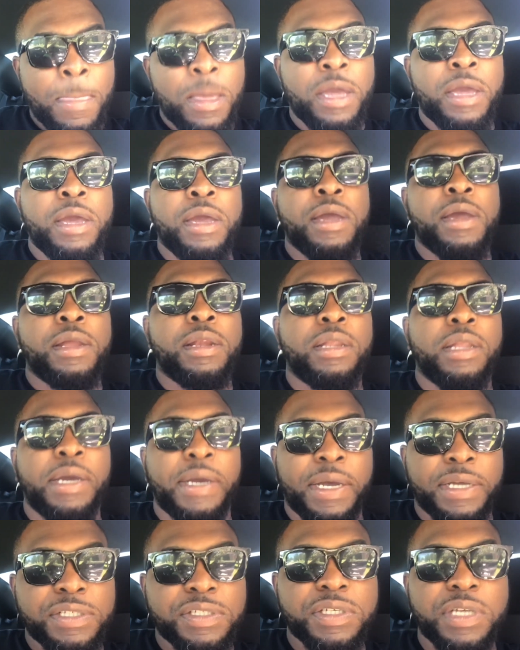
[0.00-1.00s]
And
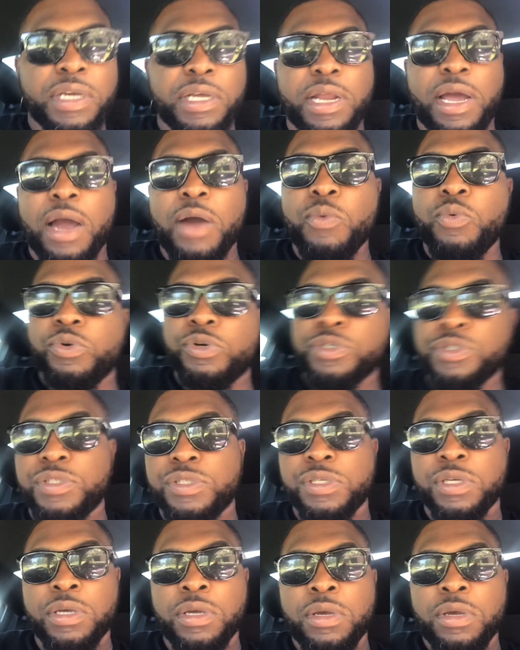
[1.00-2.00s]
like I said, I
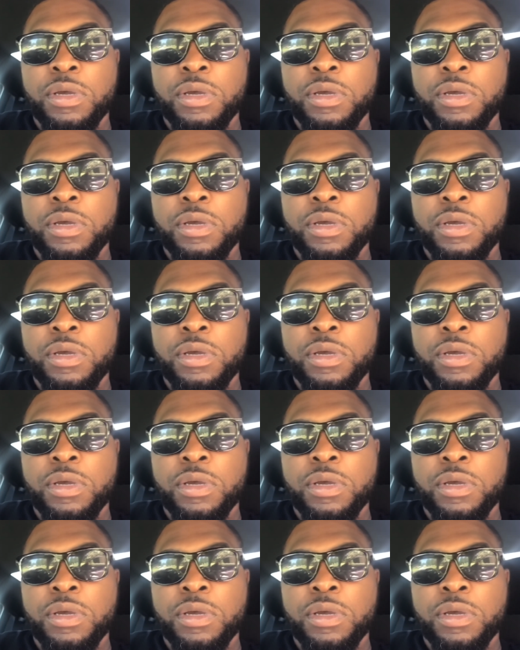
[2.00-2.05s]
was